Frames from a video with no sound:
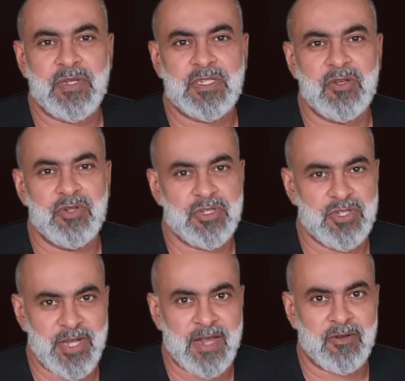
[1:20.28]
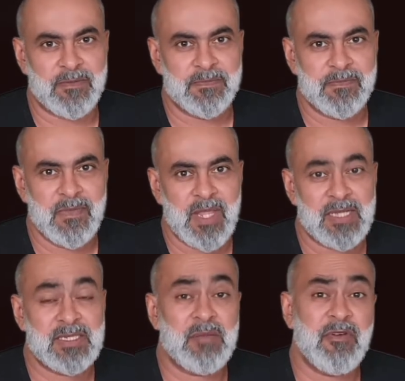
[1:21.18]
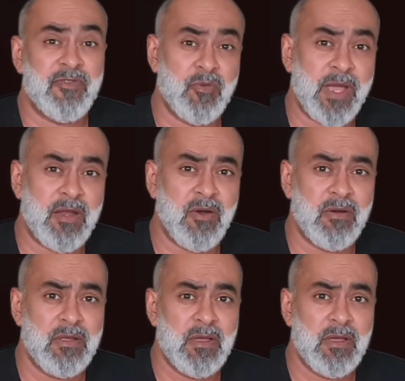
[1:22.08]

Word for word: Solutions channel. As some of you may know,